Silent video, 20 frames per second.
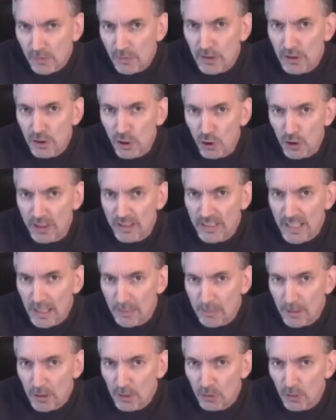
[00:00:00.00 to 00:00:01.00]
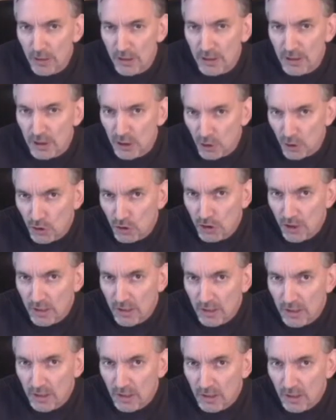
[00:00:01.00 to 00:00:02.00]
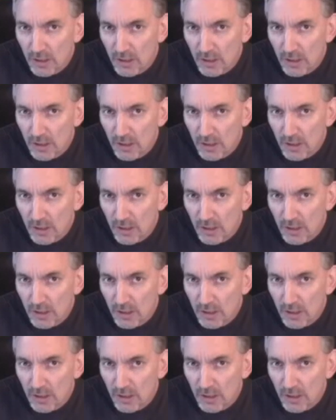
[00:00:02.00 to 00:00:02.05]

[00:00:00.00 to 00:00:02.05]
of a solid chemical in solution,